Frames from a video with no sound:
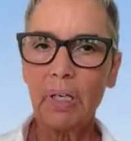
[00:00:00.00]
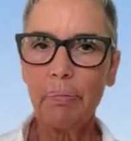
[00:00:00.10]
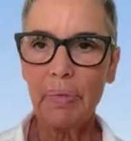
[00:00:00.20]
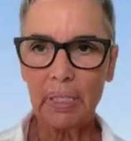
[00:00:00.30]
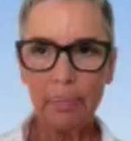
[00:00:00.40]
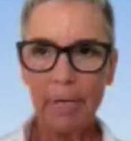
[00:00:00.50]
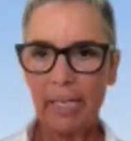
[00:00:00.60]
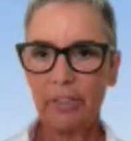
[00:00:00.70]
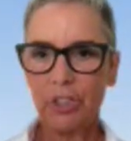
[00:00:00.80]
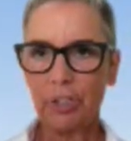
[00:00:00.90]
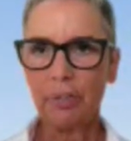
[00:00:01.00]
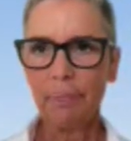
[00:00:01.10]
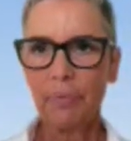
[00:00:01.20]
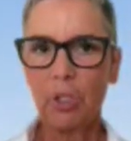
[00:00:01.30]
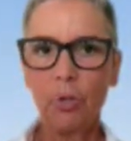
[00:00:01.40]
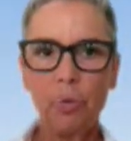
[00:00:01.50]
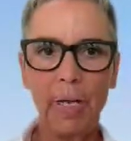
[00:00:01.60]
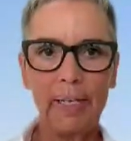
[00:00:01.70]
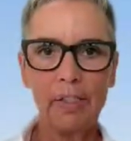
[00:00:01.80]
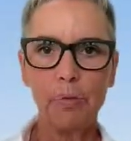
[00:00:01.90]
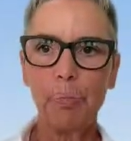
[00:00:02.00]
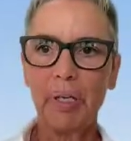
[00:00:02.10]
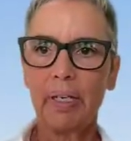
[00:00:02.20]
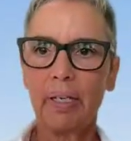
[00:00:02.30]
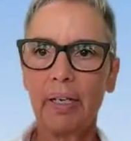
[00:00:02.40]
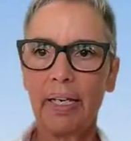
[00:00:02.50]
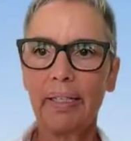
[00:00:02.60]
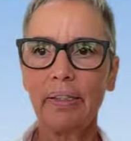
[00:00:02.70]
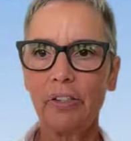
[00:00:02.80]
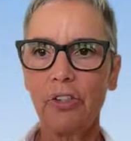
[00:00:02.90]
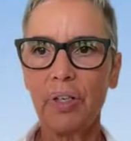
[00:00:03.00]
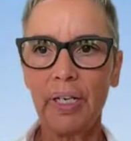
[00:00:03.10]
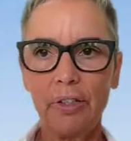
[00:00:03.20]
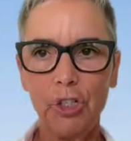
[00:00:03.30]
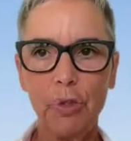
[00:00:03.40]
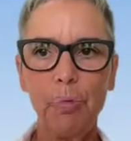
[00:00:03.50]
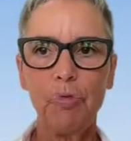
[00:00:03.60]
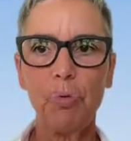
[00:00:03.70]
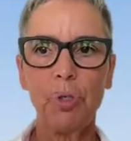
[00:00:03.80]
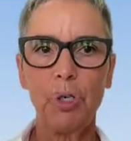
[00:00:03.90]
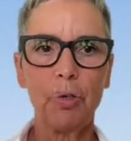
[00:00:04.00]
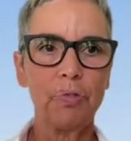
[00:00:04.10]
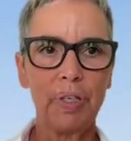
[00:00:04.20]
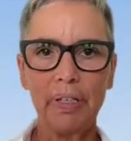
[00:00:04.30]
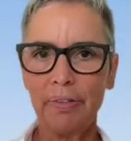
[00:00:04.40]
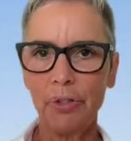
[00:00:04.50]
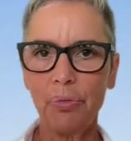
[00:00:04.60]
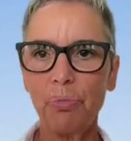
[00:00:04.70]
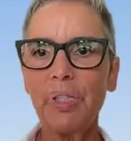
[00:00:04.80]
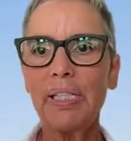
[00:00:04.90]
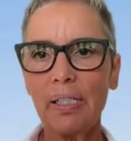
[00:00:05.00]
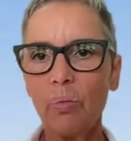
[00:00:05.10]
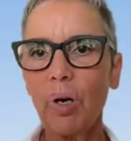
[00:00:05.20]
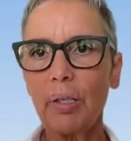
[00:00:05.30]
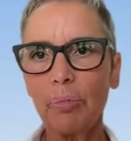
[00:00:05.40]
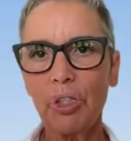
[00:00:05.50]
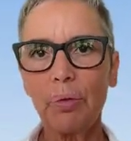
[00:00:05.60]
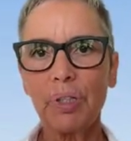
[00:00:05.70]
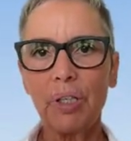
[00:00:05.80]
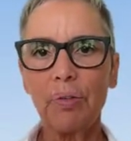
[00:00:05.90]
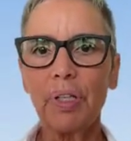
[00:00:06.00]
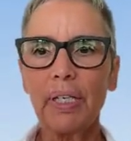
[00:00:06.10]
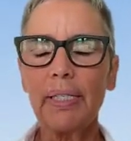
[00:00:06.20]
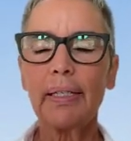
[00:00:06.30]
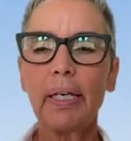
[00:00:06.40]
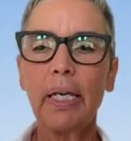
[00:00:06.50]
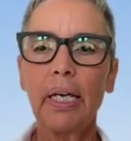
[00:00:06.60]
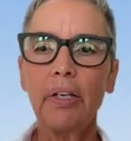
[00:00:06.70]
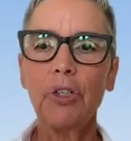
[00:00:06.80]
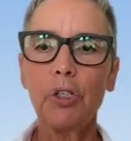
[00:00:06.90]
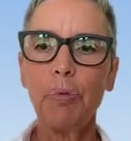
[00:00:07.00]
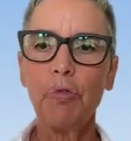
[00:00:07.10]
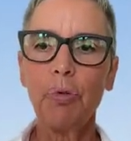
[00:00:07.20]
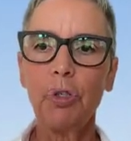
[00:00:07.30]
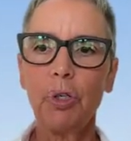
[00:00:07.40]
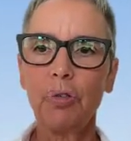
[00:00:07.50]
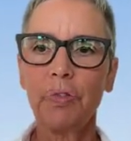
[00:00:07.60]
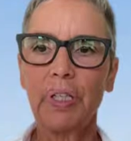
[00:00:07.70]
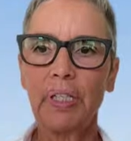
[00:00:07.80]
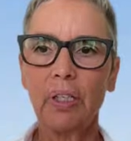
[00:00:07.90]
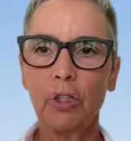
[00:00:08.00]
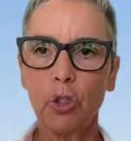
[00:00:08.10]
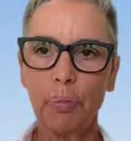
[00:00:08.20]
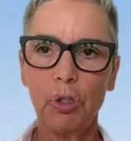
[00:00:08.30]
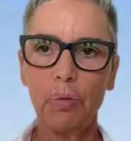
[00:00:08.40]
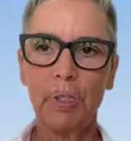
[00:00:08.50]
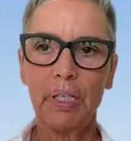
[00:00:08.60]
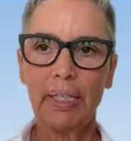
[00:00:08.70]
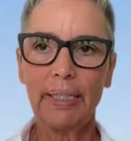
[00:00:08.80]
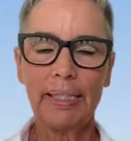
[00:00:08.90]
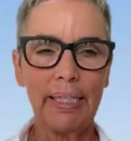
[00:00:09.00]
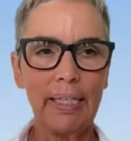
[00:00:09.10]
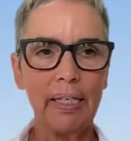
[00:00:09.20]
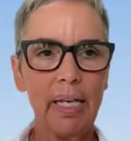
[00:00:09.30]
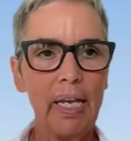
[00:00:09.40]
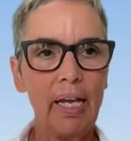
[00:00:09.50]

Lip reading: middle manager who has been illustrated just before COVID. There's a reason why I'm showing you this. Just before COVID in October 2019,